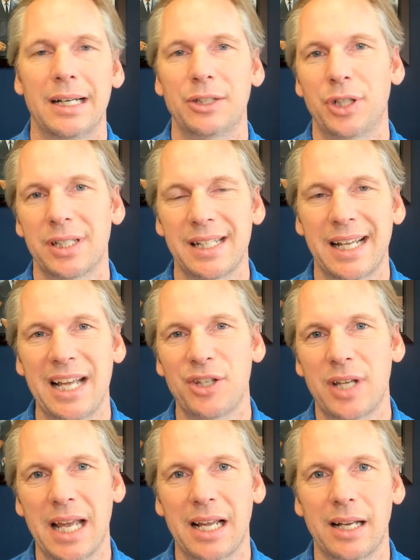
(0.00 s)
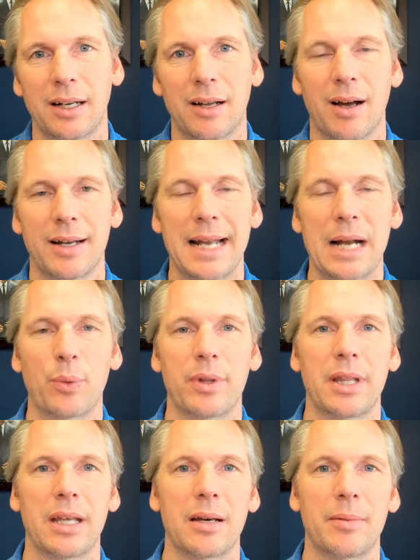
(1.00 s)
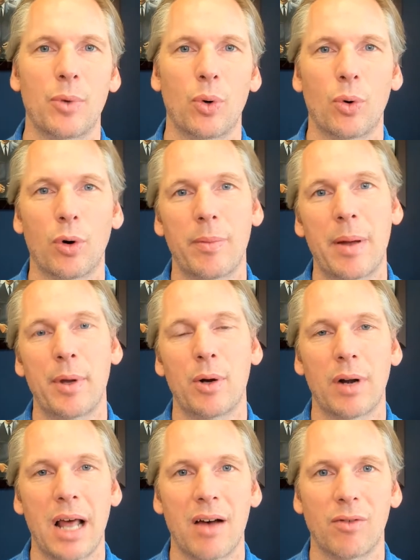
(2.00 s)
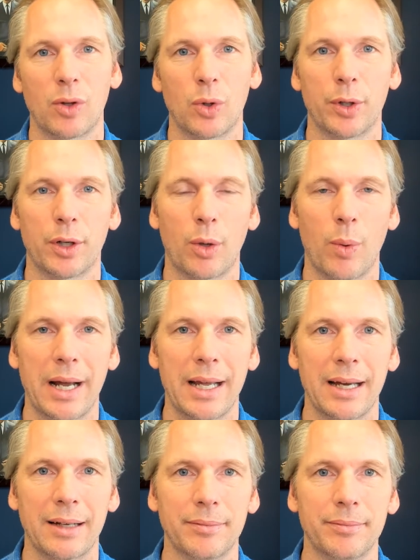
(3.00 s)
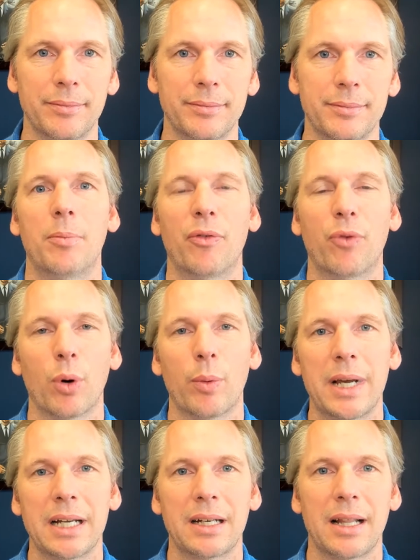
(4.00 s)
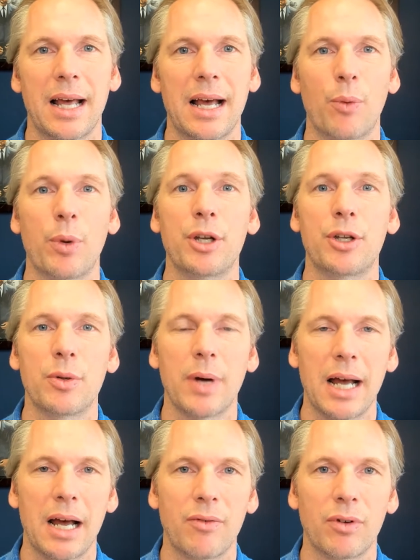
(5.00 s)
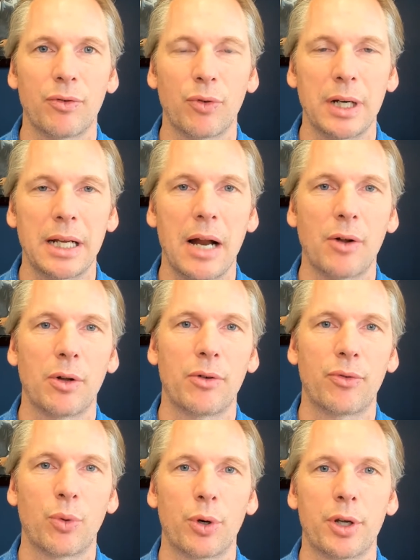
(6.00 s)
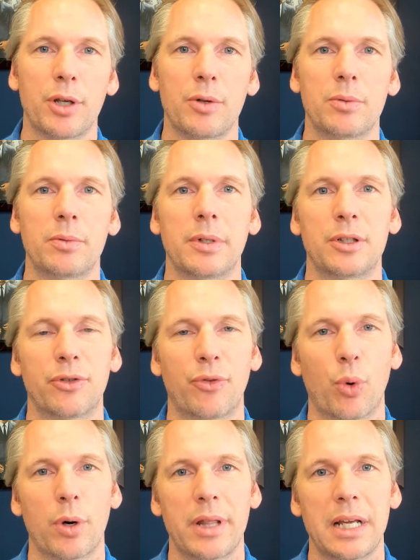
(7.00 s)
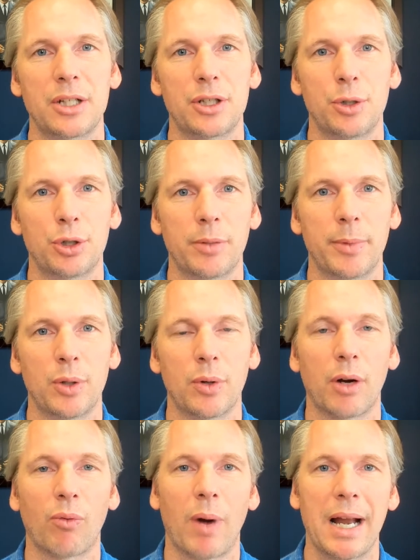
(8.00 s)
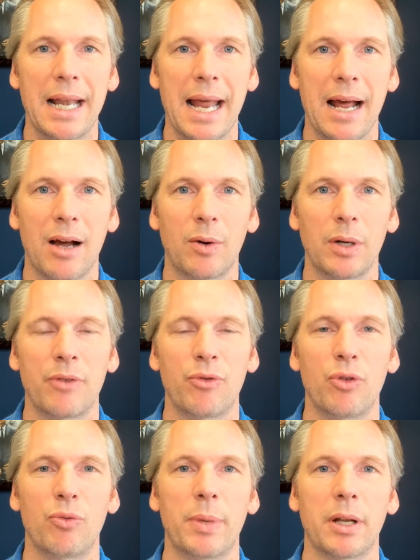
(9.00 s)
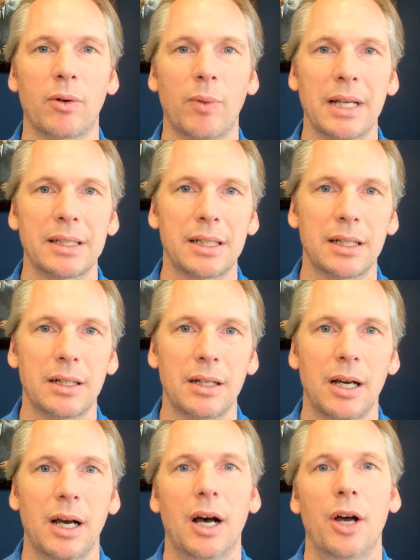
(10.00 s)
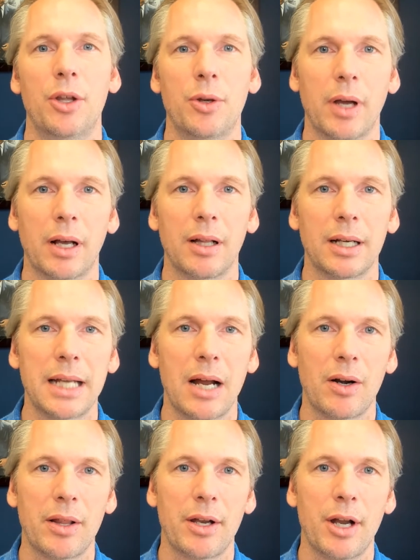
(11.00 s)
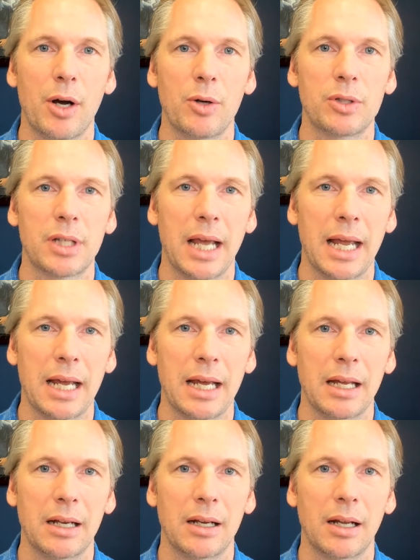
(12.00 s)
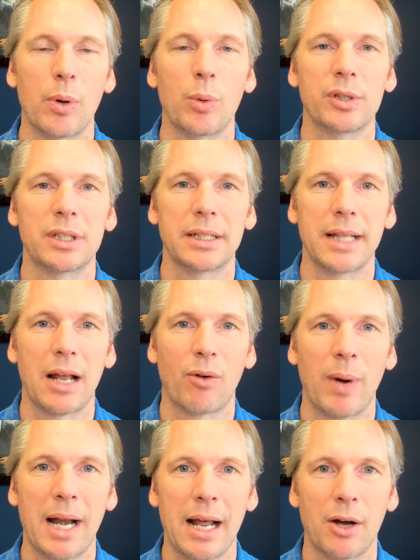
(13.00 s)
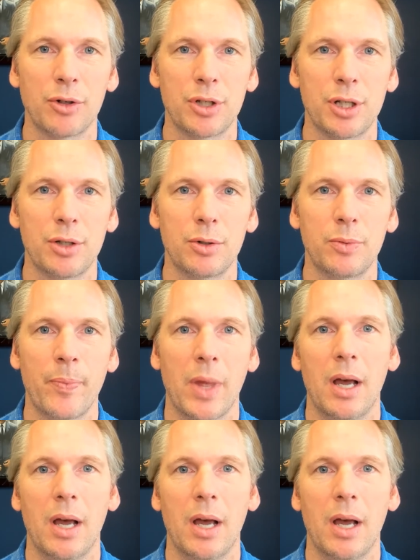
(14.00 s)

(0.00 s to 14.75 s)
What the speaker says: just in case you can't get in contact with them or maybe you don't have a lawyer quite yet. Before we get to that, we do have a free download for you. It's 4 things you should be doing right now if you've been arrested. You can click down in the notes and we will send that right out to you.